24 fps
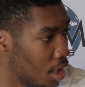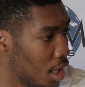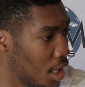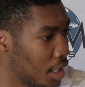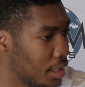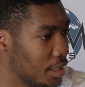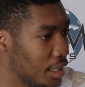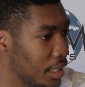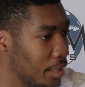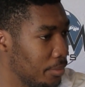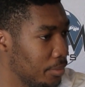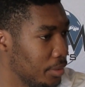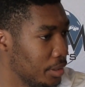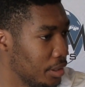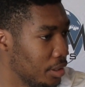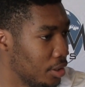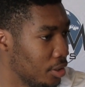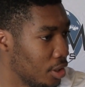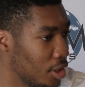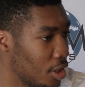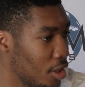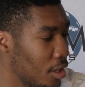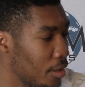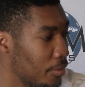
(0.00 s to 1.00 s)
Definitely
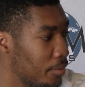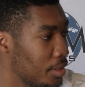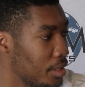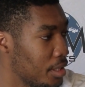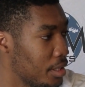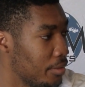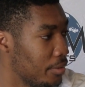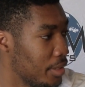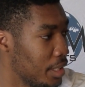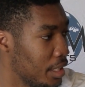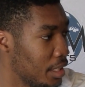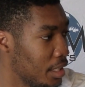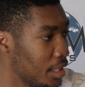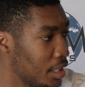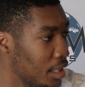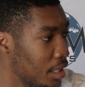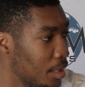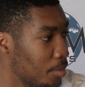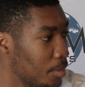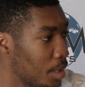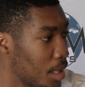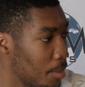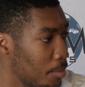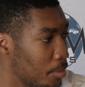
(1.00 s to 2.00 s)
on the offensive end.
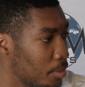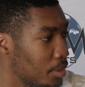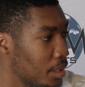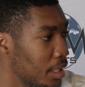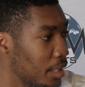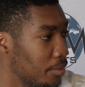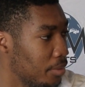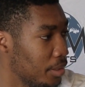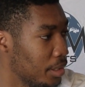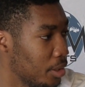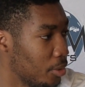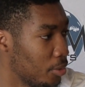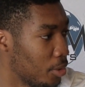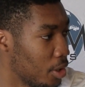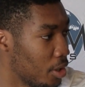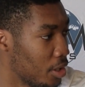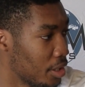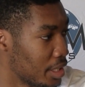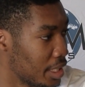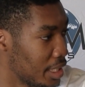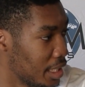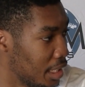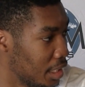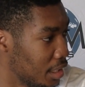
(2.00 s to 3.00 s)
I'm definitely a
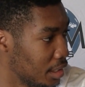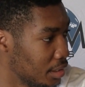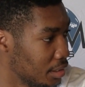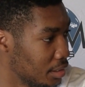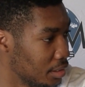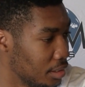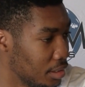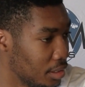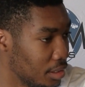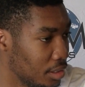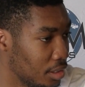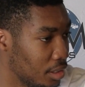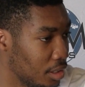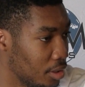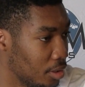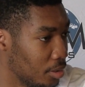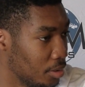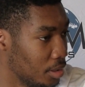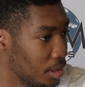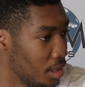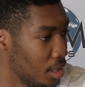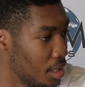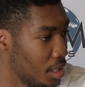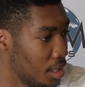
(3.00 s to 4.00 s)
raw talent. You know,
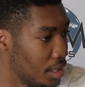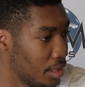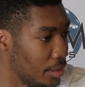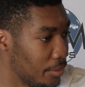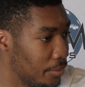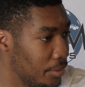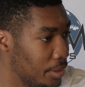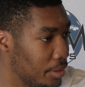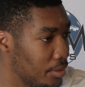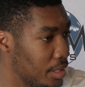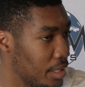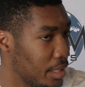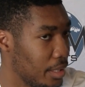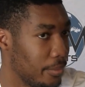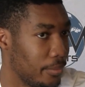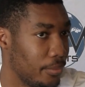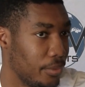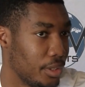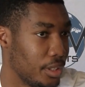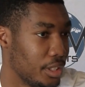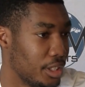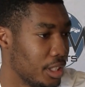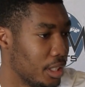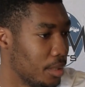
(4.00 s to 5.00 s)
the
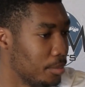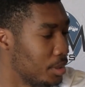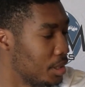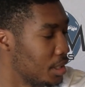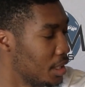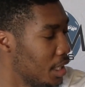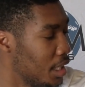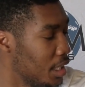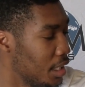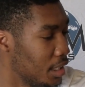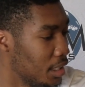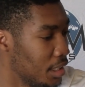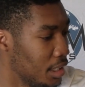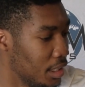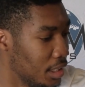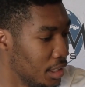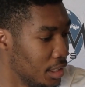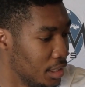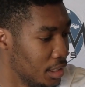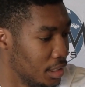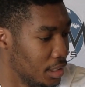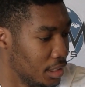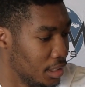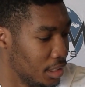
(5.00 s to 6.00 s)
15-foot jump shot.
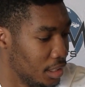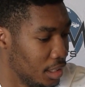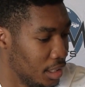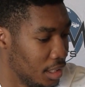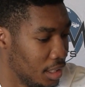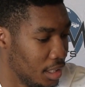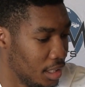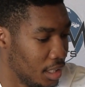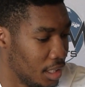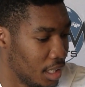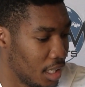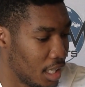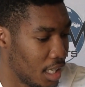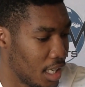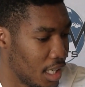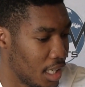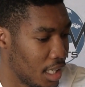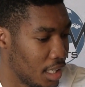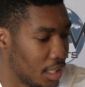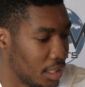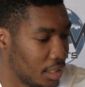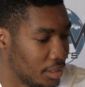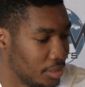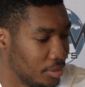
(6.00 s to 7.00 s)

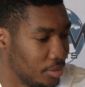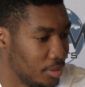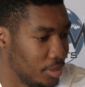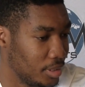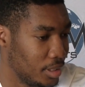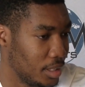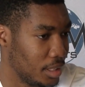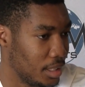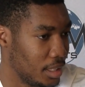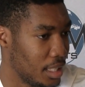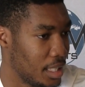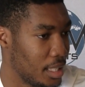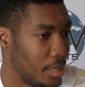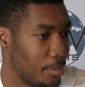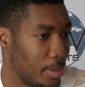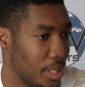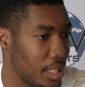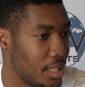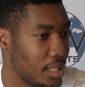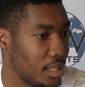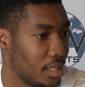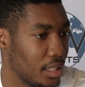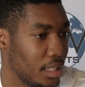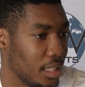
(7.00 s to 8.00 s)
That's
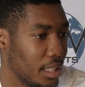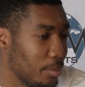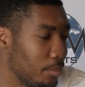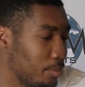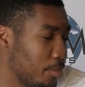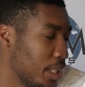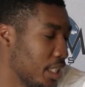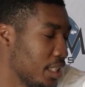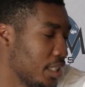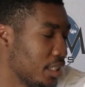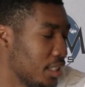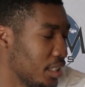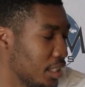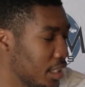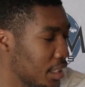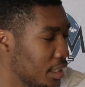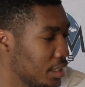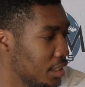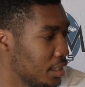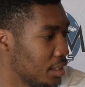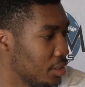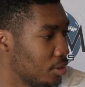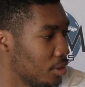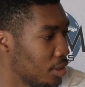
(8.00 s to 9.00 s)
basically
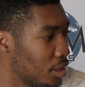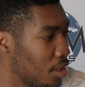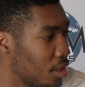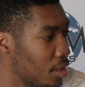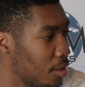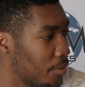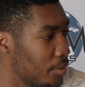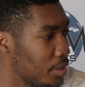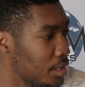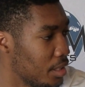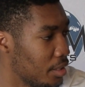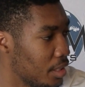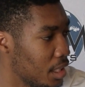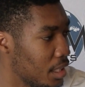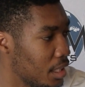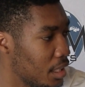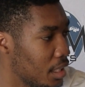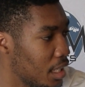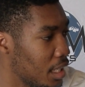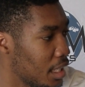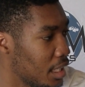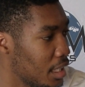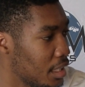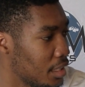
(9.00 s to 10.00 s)
it. Just on the offensive
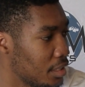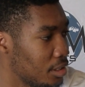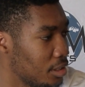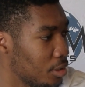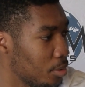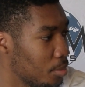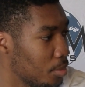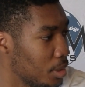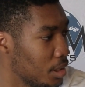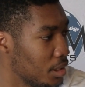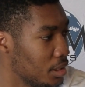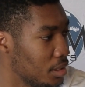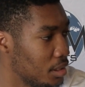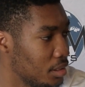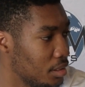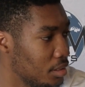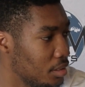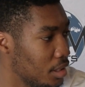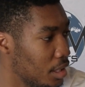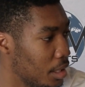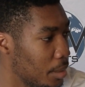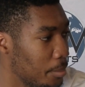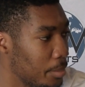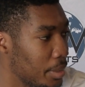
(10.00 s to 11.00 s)
end, I got so much
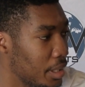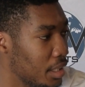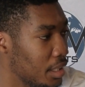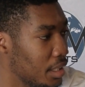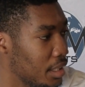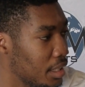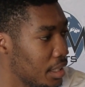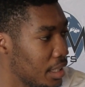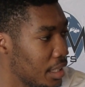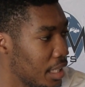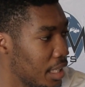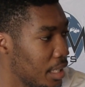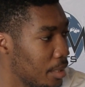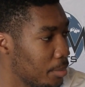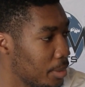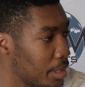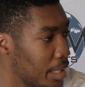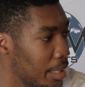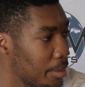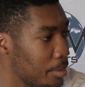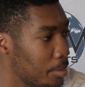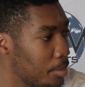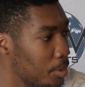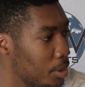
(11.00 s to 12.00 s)
ability that I'm
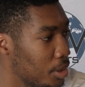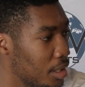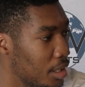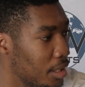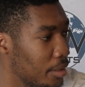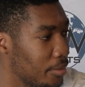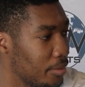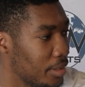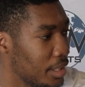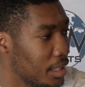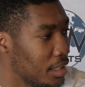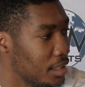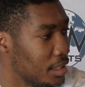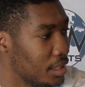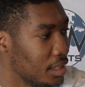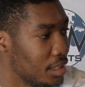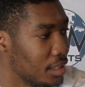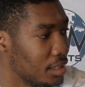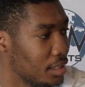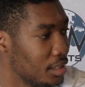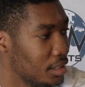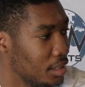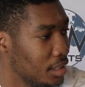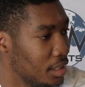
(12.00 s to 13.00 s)
capable of, and it's
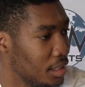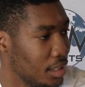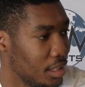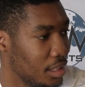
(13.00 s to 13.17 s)
just